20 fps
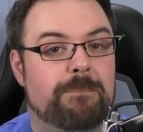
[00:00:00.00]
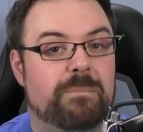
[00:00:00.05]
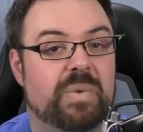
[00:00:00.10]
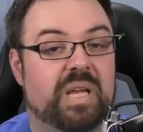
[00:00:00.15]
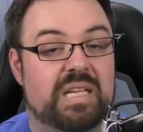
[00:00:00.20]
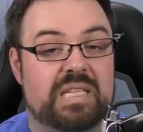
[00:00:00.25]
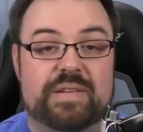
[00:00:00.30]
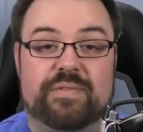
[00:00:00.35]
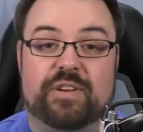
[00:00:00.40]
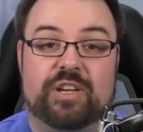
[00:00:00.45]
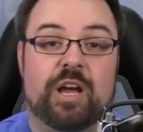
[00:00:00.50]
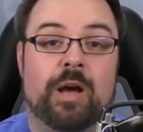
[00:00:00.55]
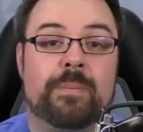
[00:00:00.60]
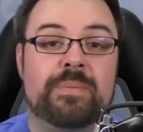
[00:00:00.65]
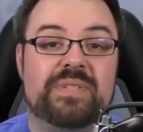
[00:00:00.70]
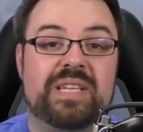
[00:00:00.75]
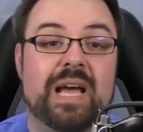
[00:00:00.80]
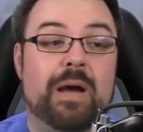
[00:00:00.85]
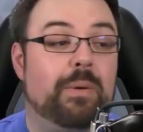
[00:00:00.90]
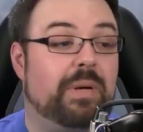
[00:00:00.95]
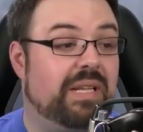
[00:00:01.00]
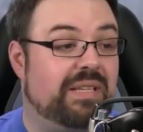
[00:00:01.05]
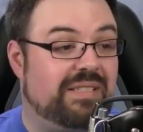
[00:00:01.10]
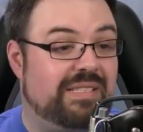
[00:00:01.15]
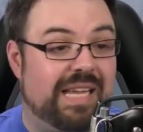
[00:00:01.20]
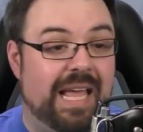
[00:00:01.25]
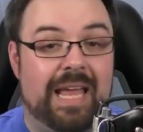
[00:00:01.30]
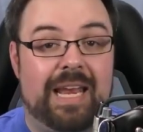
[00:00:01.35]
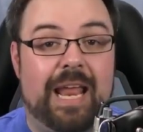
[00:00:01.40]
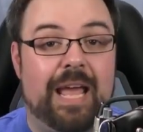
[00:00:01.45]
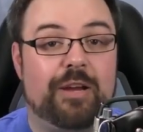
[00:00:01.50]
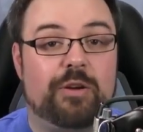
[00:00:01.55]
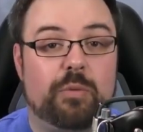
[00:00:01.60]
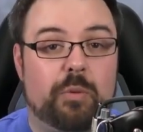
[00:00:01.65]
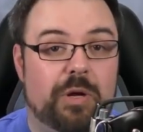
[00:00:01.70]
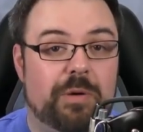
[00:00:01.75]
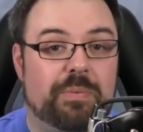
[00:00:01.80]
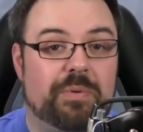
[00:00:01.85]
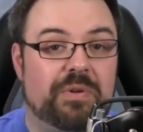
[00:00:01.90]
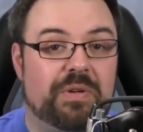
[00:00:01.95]
Because if it comes out and it's Dan
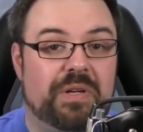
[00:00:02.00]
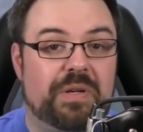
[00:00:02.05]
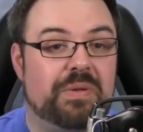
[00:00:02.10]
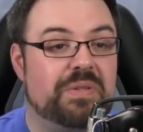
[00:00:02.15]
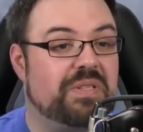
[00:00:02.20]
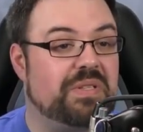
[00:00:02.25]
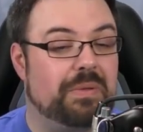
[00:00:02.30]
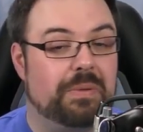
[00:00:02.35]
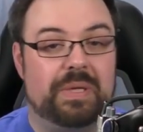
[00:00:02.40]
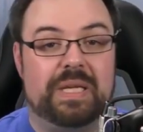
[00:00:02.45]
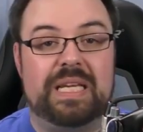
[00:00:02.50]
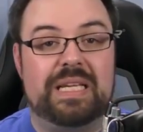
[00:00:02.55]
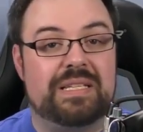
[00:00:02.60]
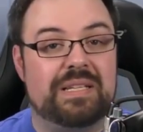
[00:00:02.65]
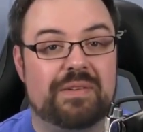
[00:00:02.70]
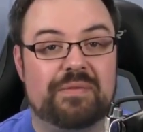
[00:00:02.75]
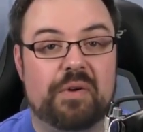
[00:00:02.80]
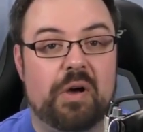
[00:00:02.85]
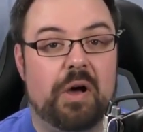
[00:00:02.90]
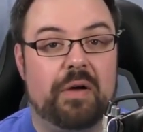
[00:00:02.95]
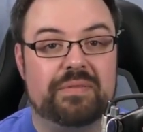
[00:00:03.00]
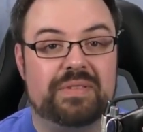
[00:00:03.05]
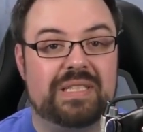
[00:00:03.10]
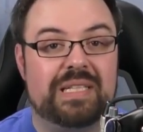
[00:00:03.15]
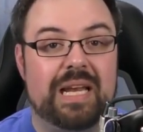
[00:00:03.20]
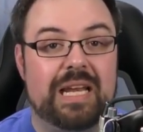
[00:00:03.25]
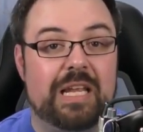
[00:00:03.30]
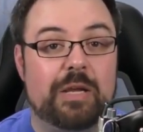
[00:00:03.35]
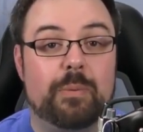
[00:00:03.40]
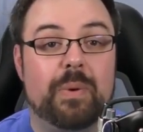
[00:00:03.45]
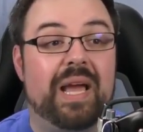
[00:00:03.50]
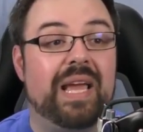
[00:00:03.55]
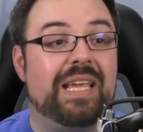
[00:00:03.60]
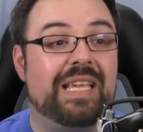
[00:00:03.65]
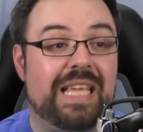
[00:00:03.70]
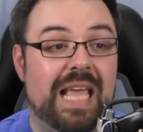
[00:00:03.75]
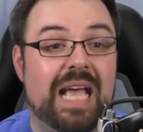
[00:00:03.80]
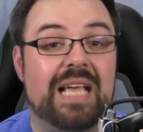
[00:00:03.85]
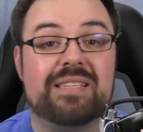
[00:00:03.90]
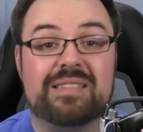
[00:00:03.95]
Aykroyd produced or he's involved in any way,
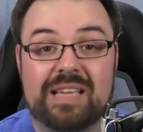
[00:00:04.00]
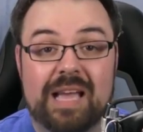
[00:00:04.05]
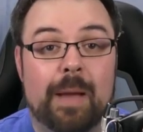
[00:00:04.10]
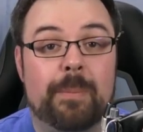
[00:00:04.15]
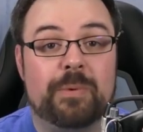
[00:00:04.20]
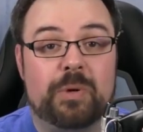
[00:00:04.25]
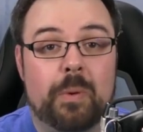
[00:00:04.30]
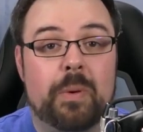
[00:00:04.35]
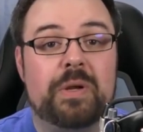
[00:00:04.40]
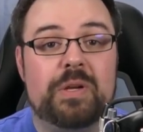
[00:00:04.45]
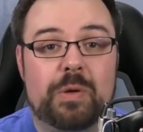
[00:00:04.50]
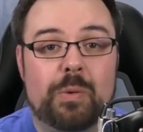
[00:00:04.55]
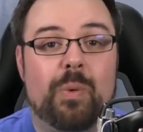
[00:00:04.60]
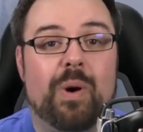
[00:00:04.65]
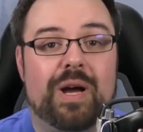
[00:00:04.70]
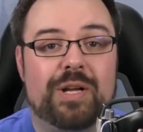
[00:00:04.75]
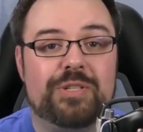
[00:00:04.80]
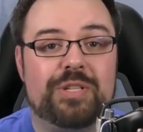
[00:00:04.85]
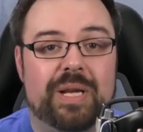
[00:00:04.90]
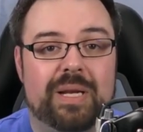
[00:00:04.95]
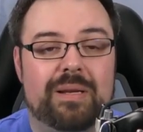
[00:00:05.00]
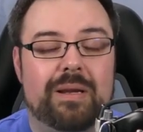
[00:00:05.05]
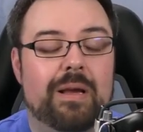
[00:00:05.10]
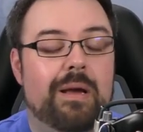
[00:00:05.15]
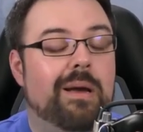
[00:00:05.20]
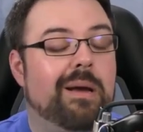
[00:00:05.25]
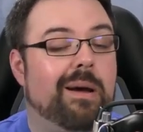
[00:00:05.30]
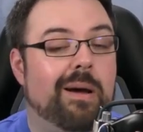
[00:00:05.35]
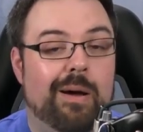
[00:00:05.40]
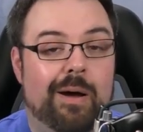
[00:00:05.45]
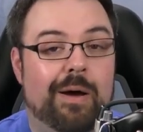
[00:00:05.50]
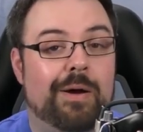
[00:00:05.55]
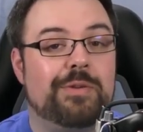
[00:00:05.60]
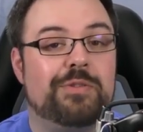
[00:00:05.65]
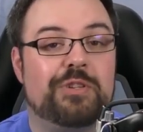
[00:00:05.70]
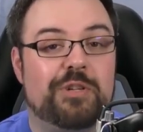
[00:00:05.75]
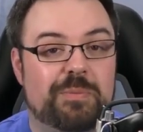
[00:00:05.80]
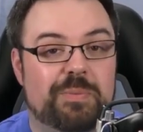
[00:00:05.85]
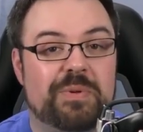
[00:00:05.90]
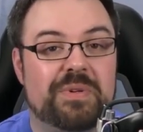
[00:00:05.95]
yes, I'm going to watch it.
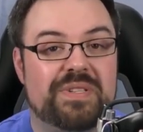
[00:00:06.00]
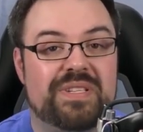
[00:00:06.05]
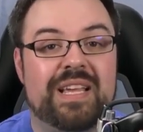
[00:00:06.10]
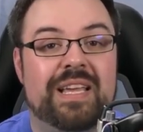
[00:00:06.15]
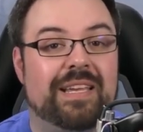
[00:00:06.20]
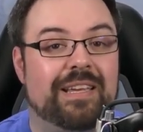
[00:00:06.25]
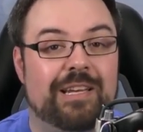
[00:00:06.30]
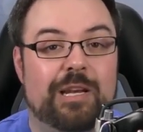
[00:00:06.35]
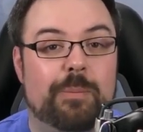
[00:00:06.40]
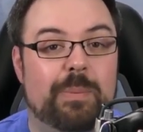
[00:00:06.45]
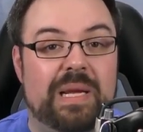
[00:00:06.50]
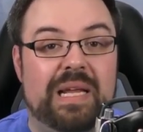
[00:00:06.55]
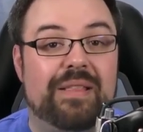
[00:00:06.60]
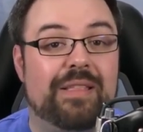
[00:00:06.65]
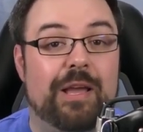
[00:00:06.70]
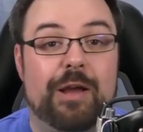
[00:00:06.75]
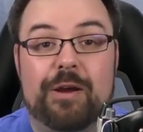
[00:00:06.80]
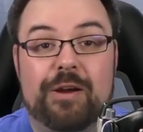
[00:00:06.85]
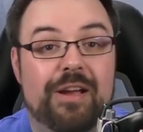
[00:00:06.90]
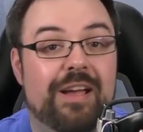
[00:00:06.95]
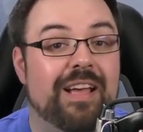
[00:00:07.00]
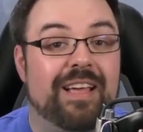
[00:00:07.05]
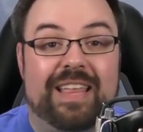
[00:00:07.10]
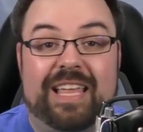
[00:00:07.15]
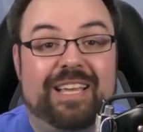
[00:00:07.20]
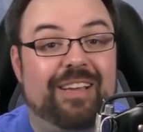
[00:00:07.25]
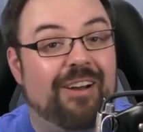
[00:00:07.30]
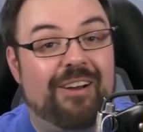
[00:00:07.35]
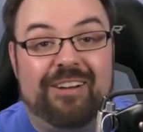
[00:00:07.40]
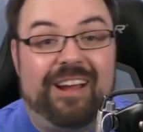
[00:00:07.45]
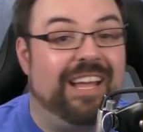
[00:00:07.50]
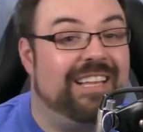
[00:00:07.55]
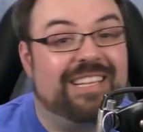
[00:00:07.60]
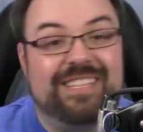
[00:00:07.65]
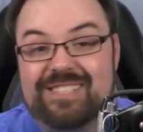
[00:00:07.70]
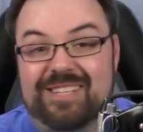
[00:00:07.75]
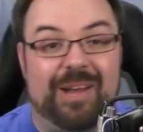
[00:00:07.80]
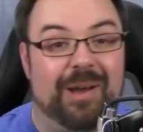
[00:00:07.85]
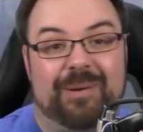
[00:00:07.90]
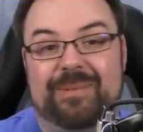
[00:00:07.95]
100% going to be there. Like, all right,
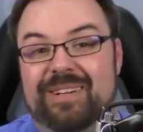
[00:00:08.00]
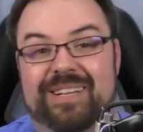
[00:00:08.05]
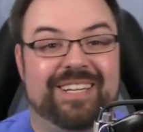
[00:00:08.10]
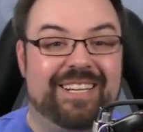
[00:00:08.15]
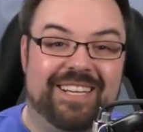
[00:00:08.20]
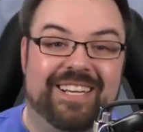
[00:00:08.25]
let's go.